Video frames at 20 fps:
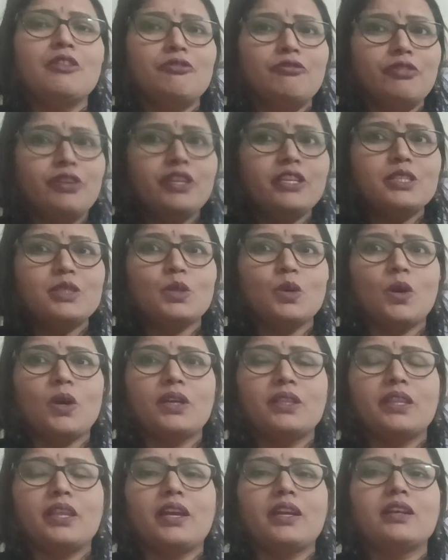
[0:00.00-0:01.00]
We saw
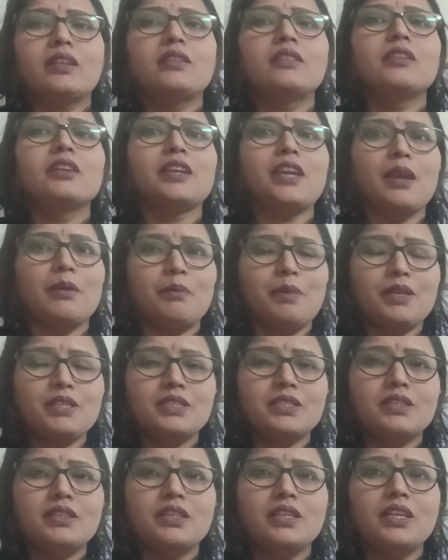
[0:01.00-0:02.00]
that the
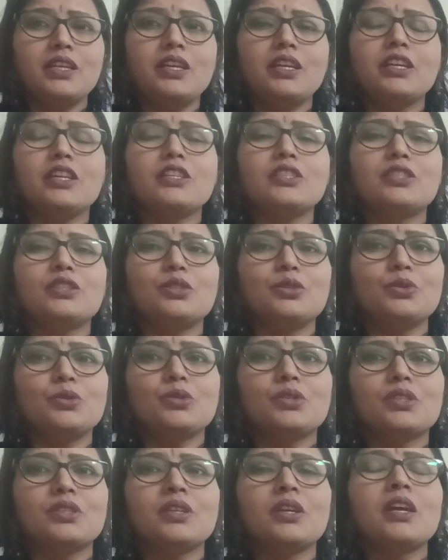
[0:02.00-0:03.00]
capacity is used,